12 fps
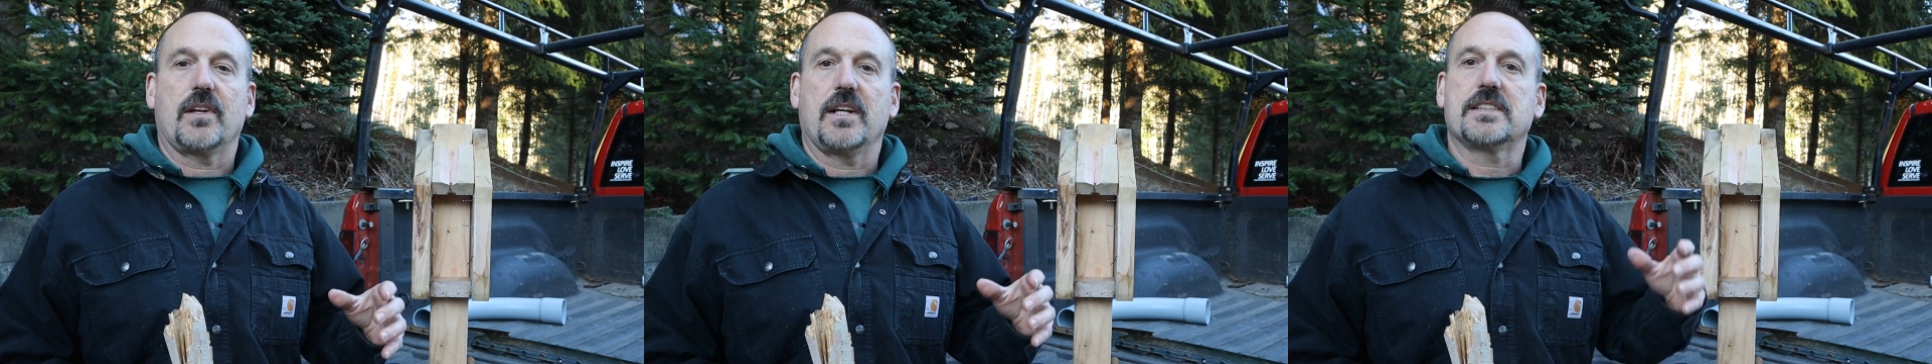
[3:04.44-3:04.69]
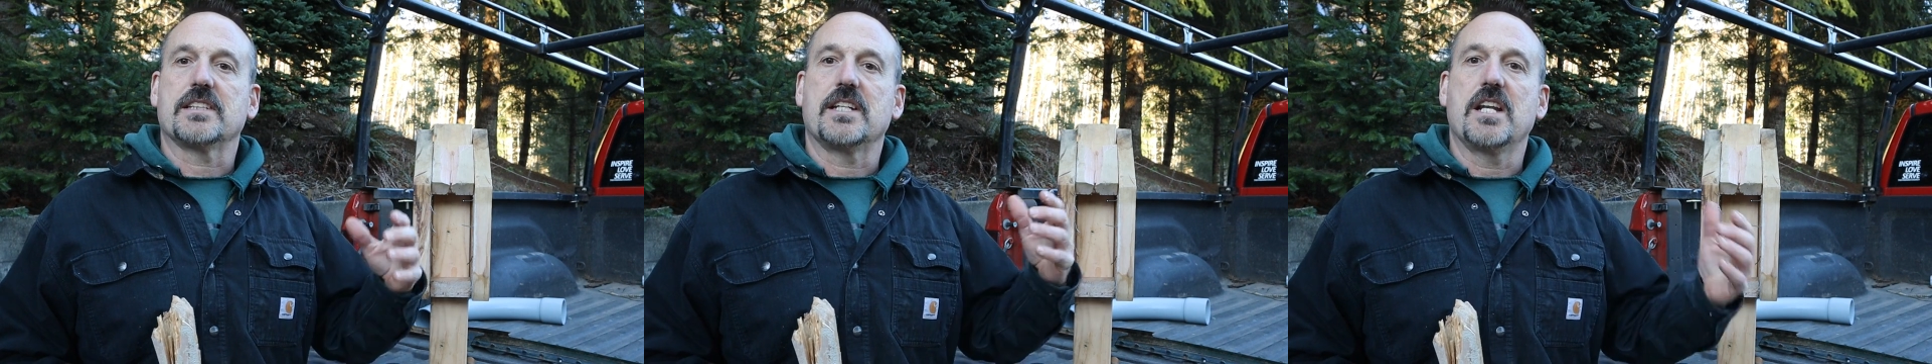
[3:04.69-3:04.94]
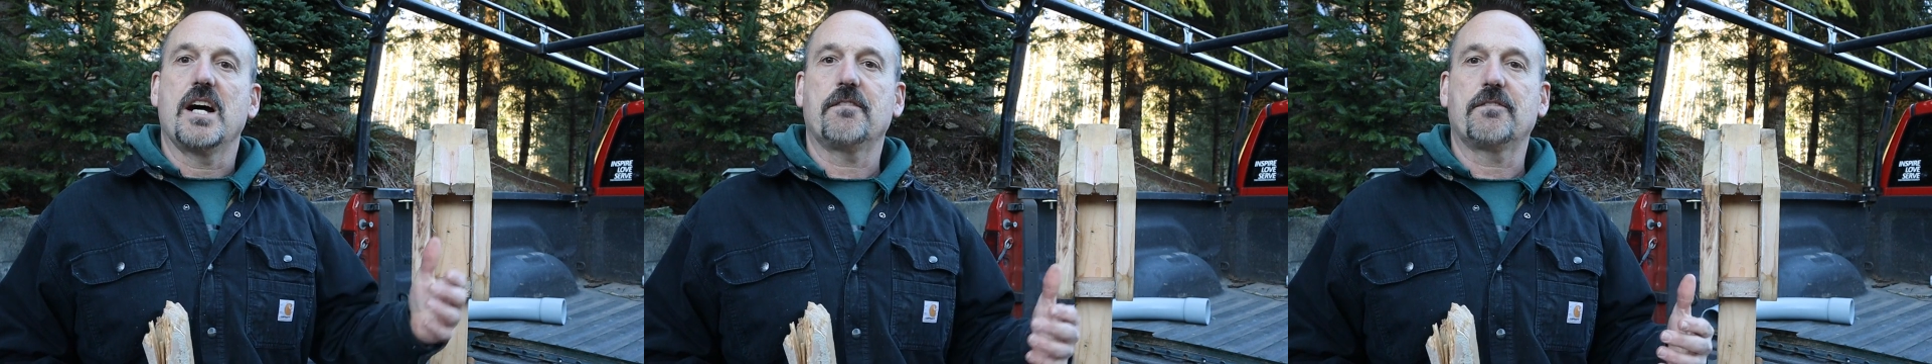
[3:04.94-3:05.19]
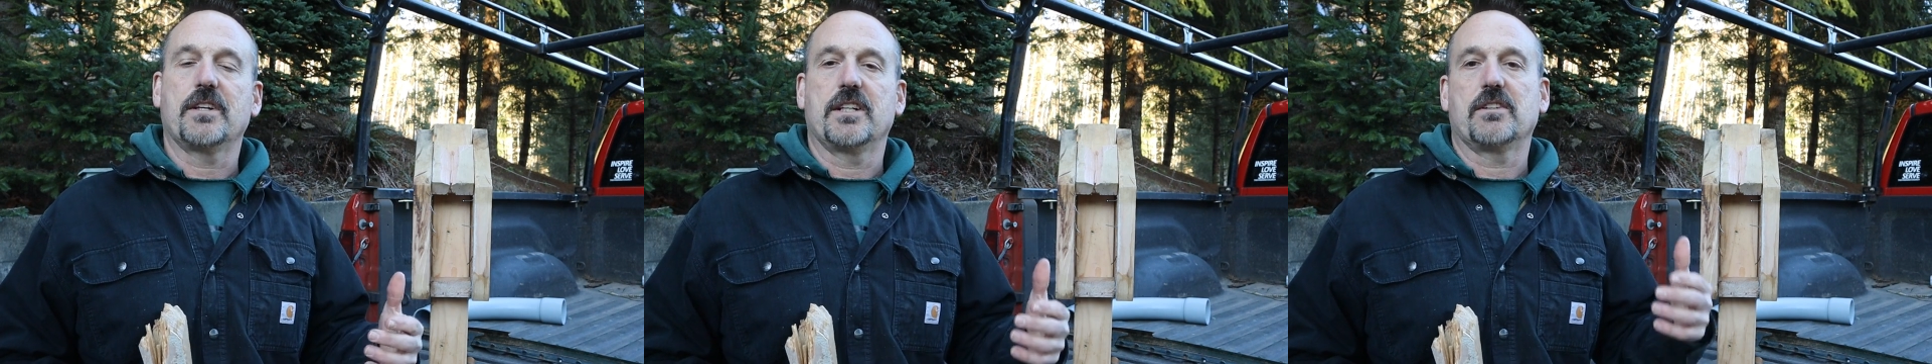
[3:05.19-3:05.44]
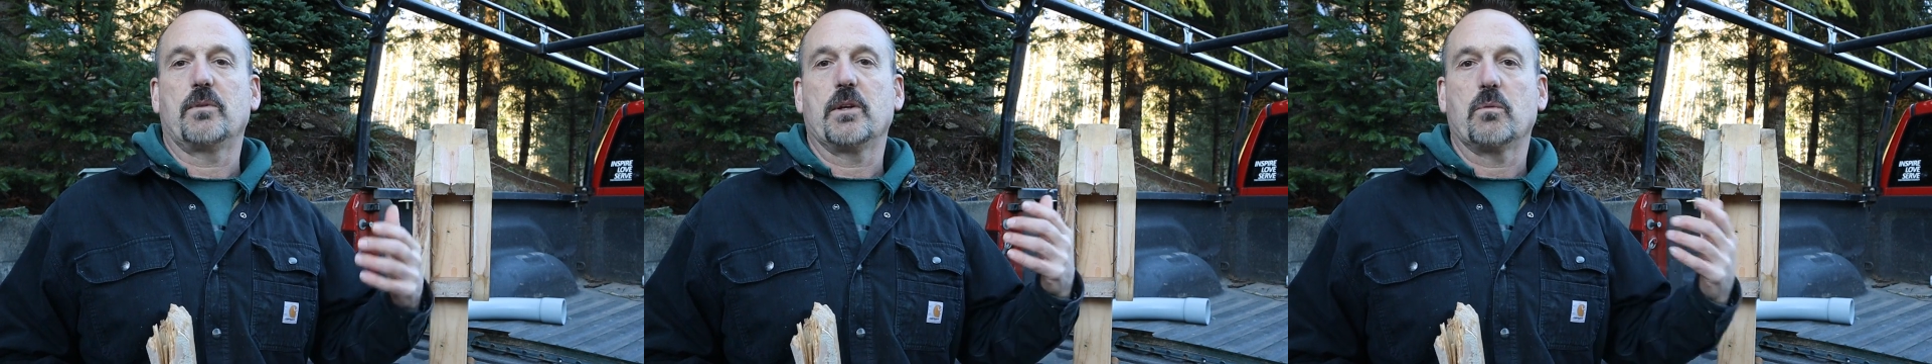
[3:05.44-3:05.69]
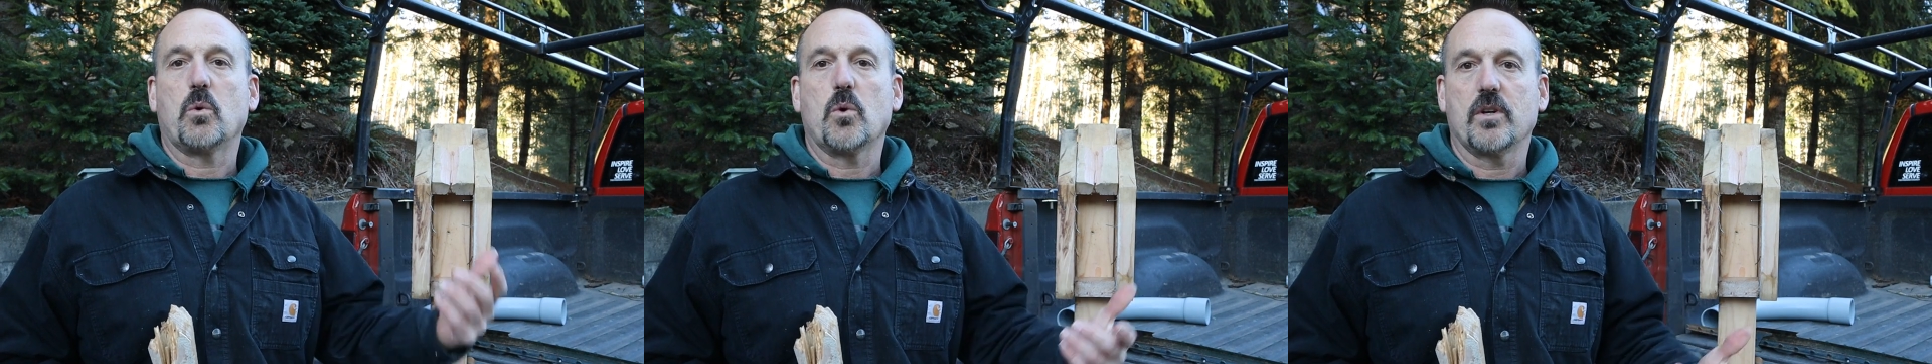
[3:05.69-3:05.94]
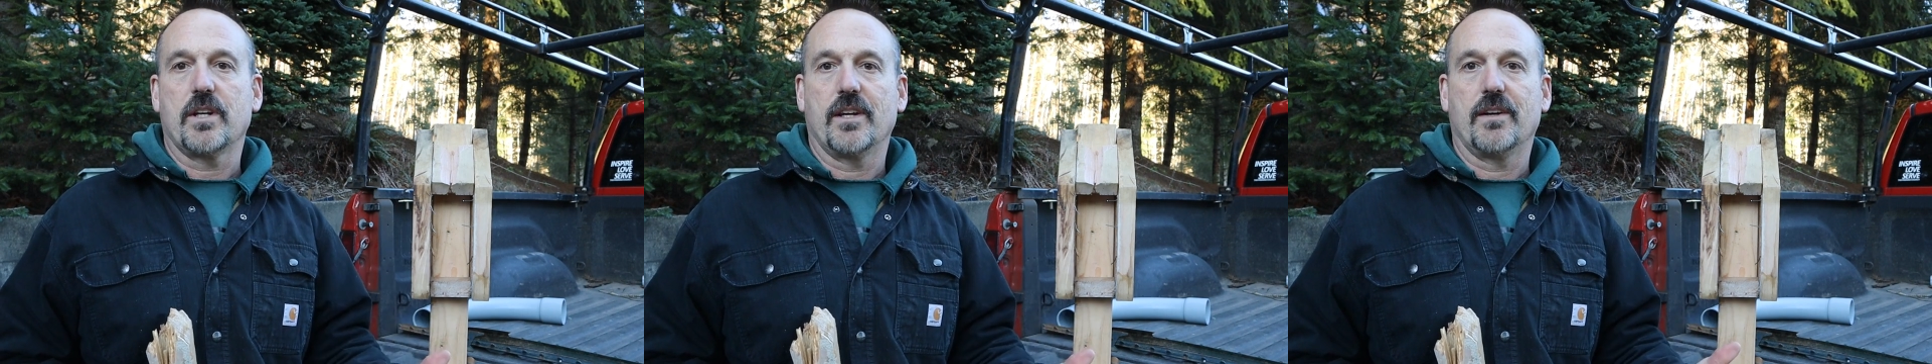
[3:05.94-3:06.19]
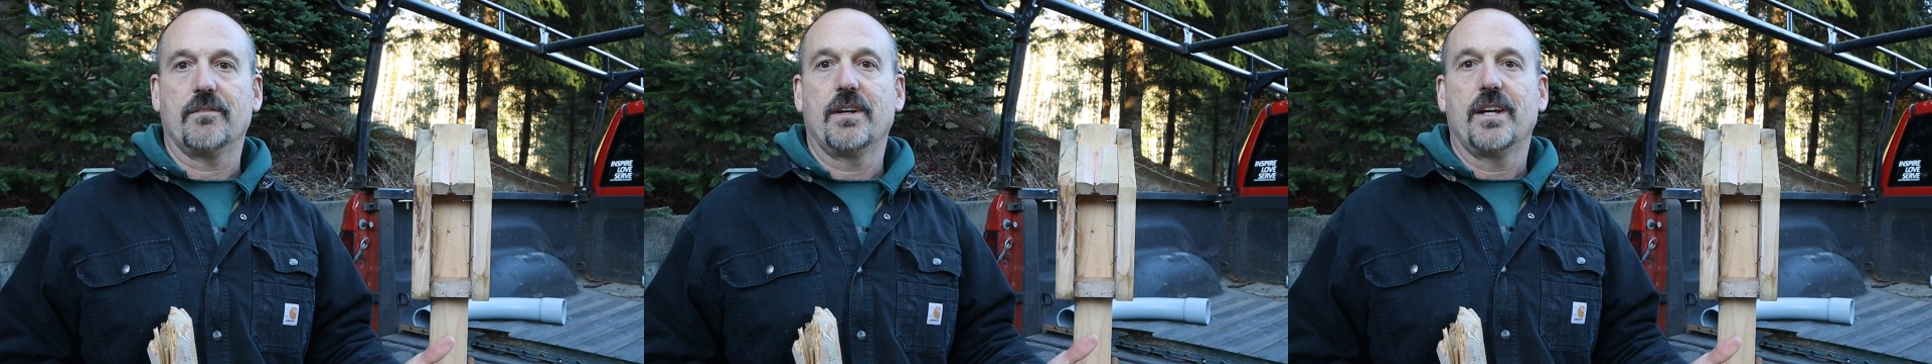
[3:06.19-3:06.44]
it's enough that it rewarded
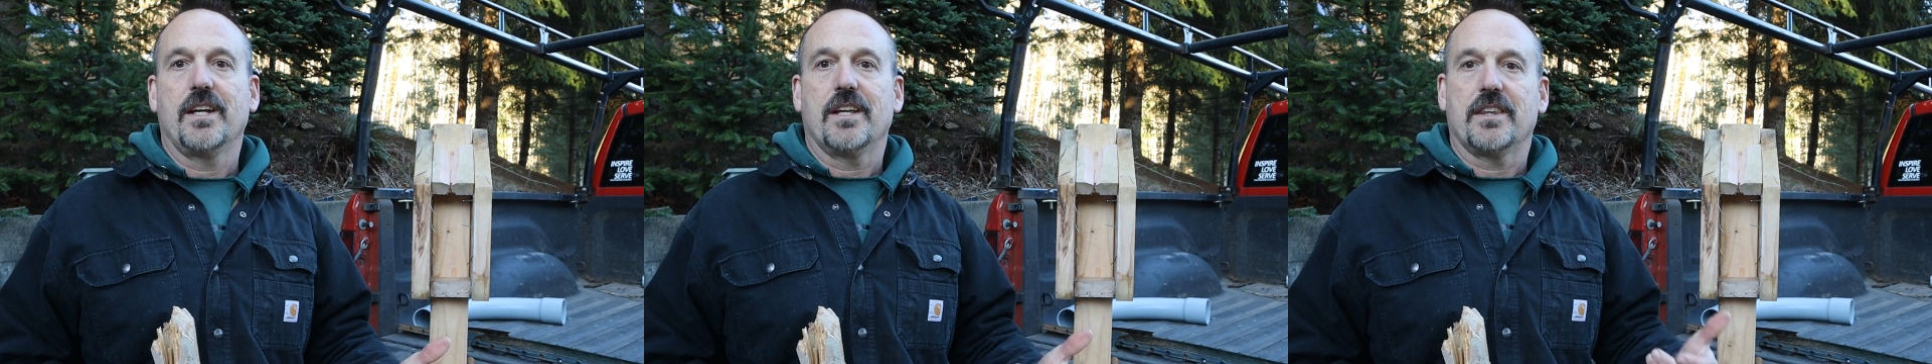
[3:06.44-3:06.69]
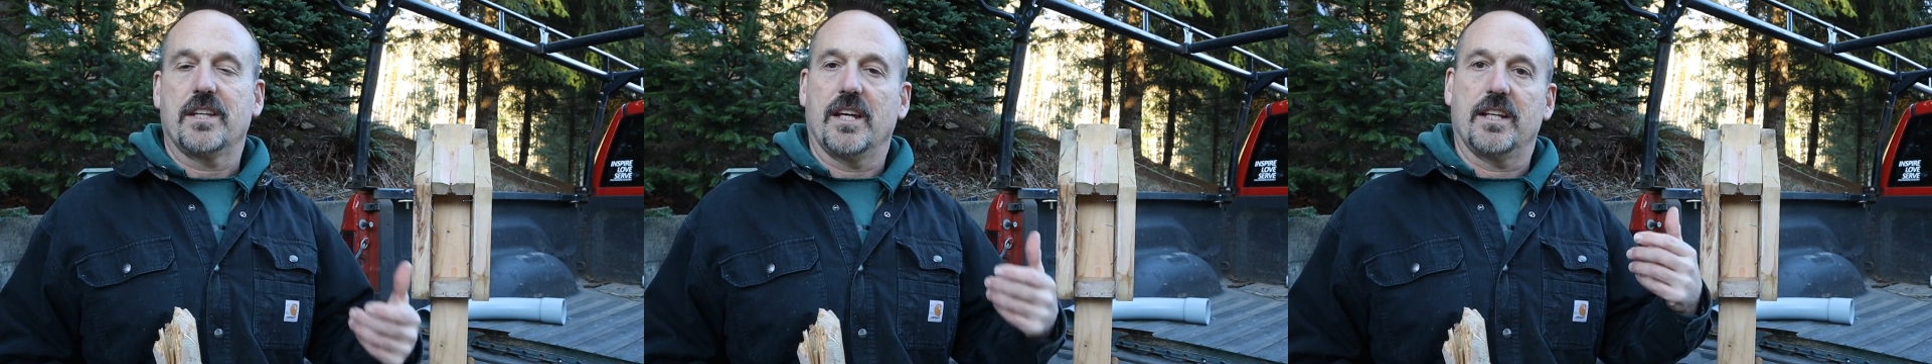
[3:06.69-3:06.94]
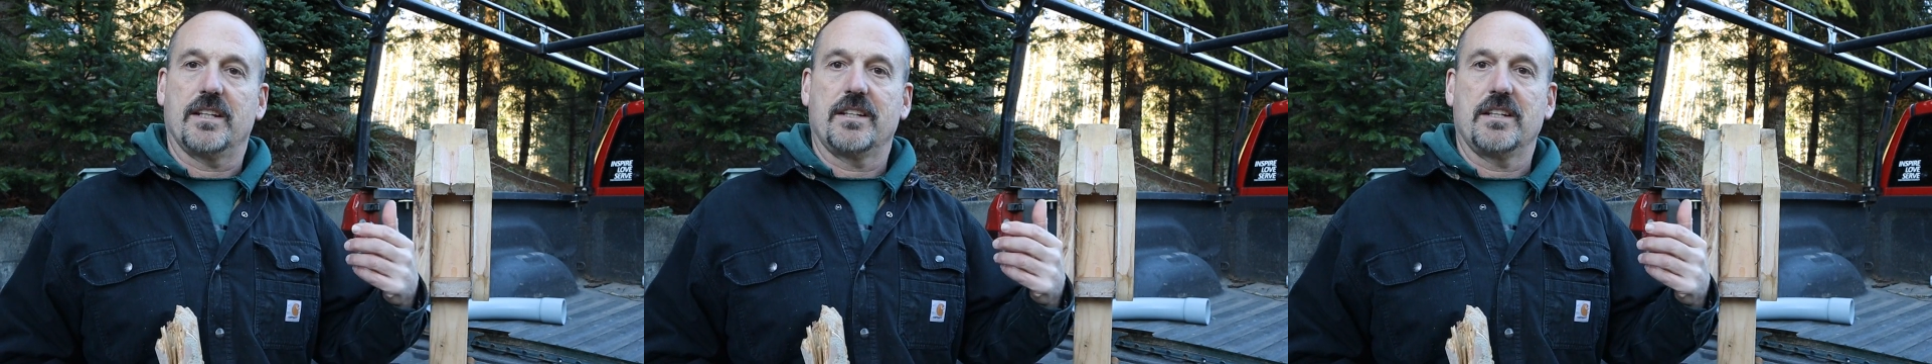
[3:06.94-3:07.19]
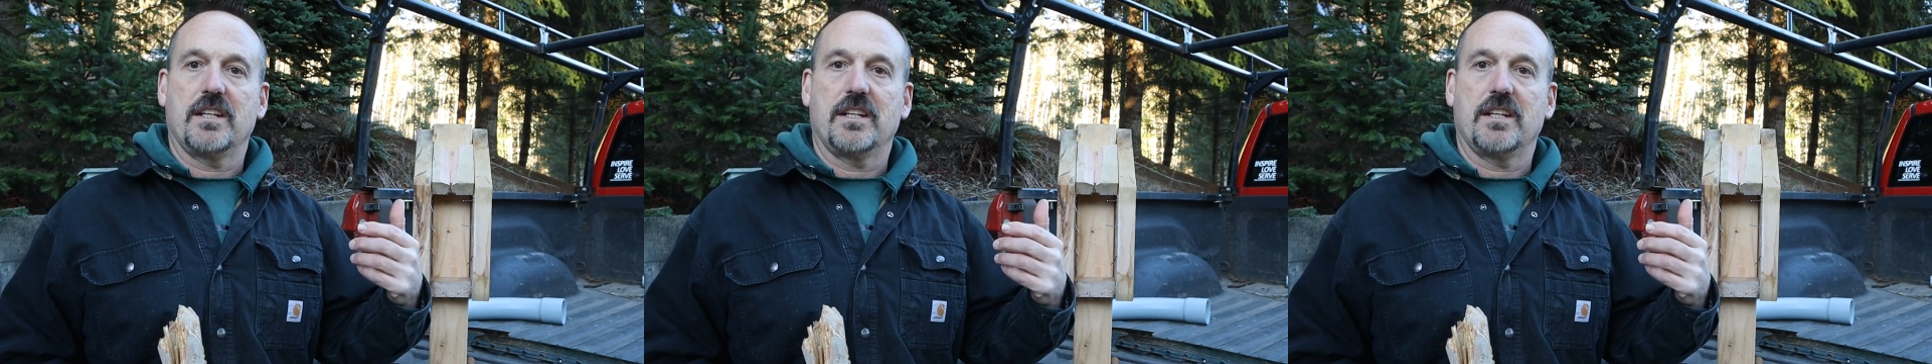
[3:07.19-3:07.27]
him that